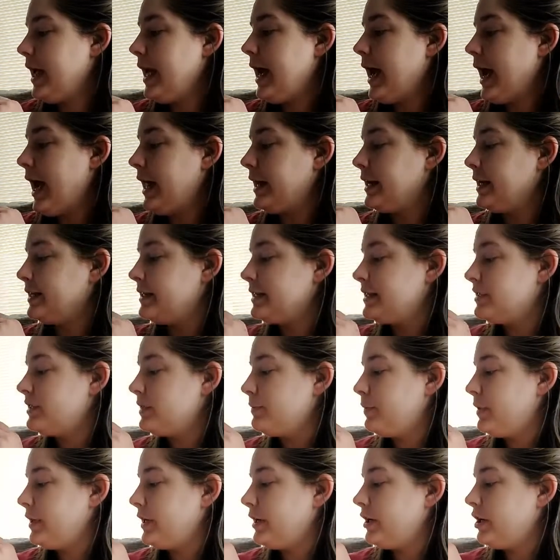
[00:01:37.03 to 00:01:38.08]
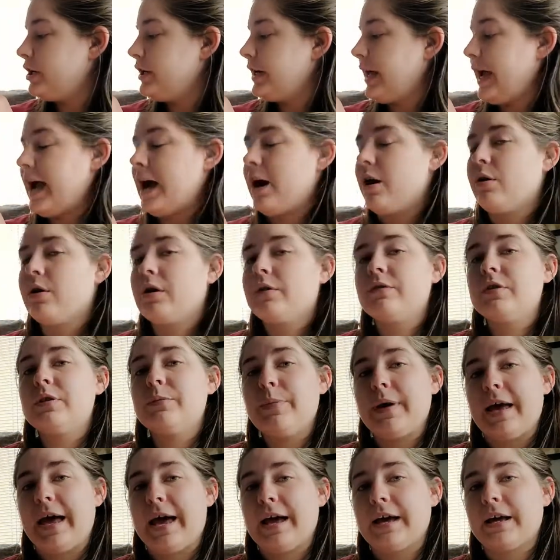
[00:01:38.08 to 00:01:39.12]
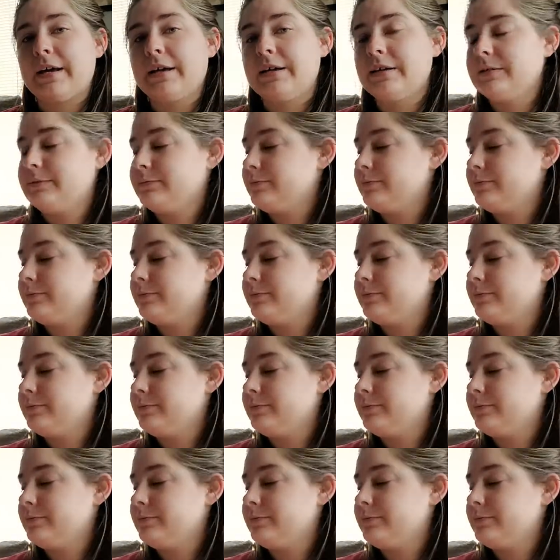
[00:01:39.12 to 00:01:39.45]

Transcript: And he disappeared out of the back.